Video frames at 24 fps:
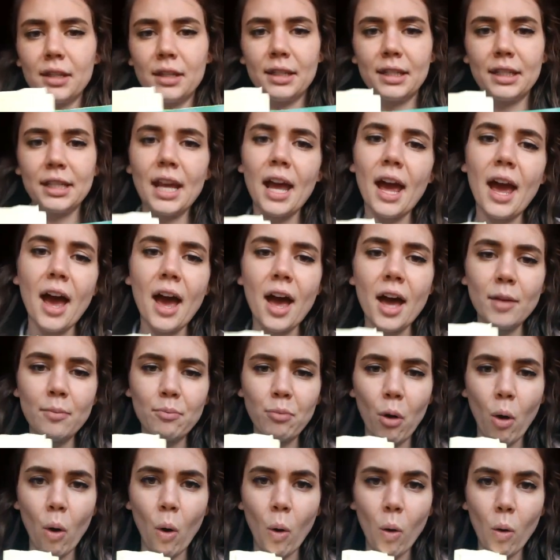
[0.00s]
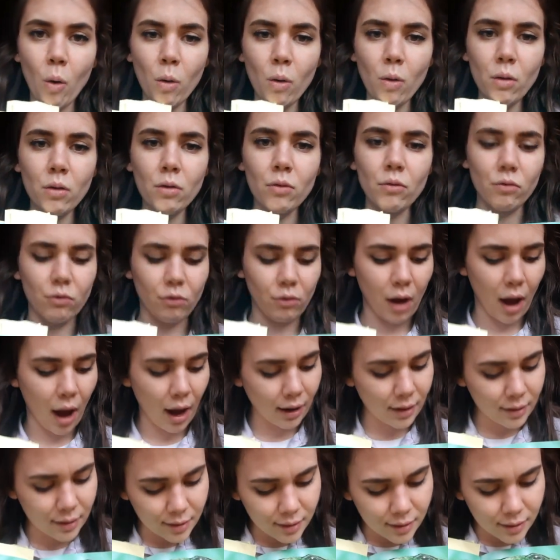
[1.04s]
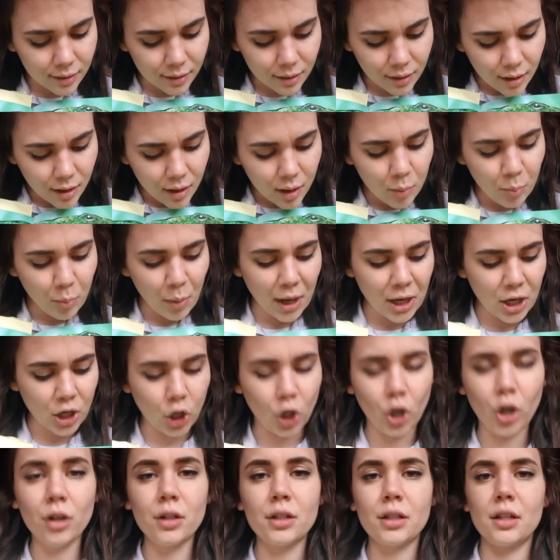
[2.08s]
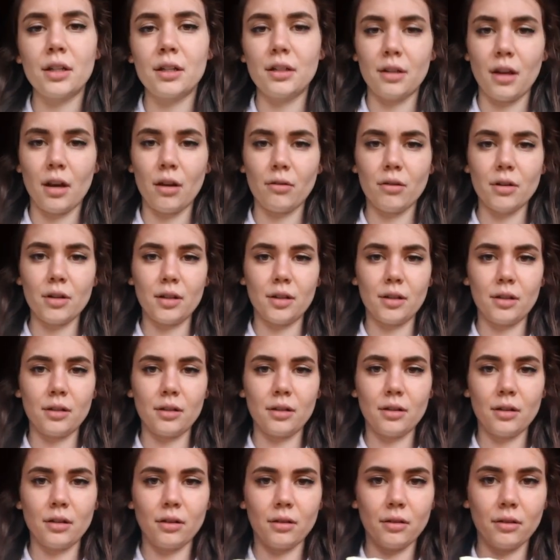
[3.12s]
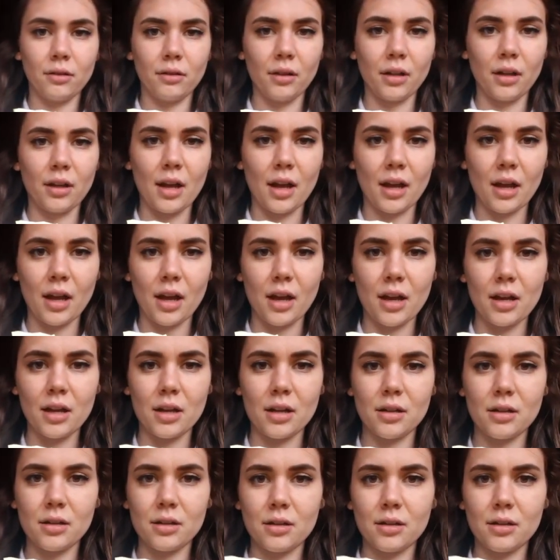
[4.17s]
Tadpole Rex by Kurt Cyrus. Look at that guy.